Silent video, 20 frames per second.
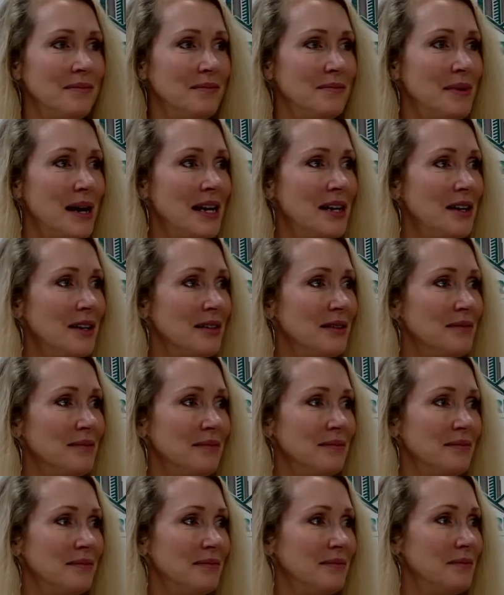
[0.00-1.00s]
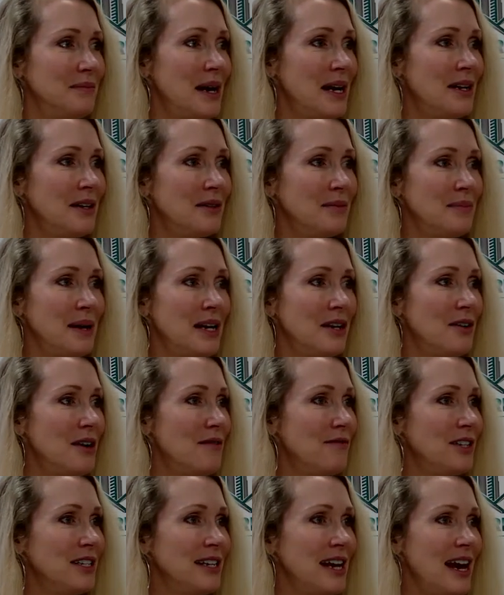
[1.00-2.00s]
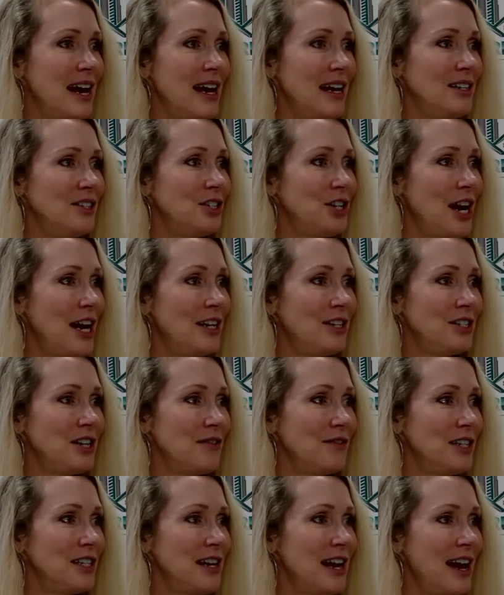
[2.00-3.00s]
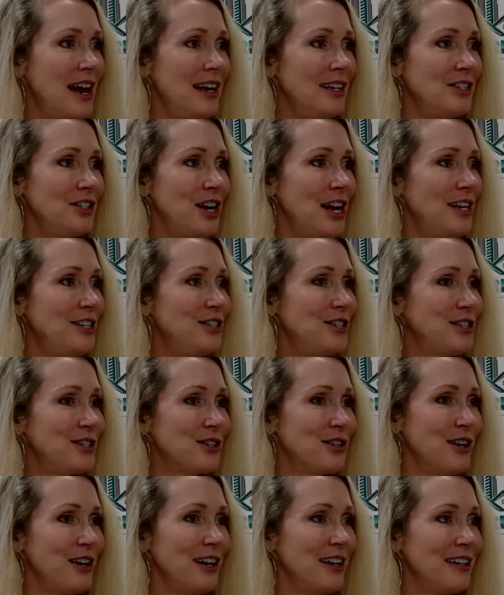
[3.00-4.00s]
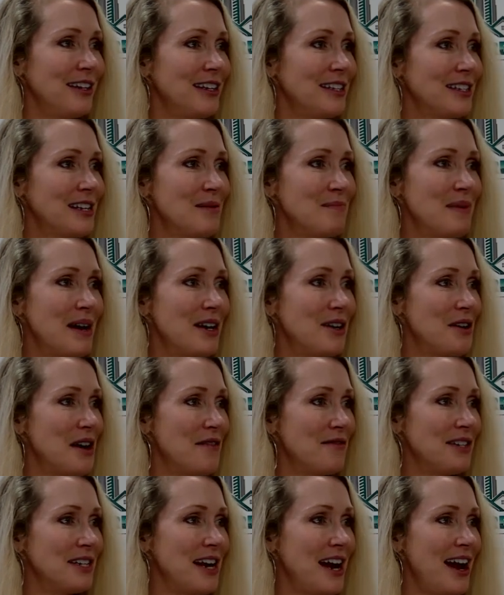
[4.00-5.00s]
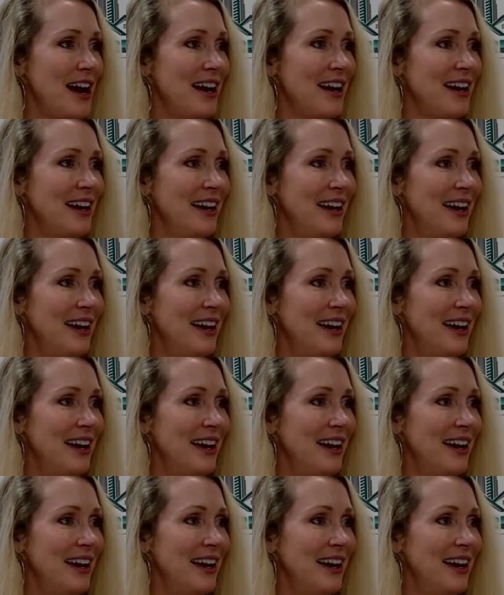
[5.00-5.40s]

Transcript: Better every day, change every day. Change is good. Let's get better every day.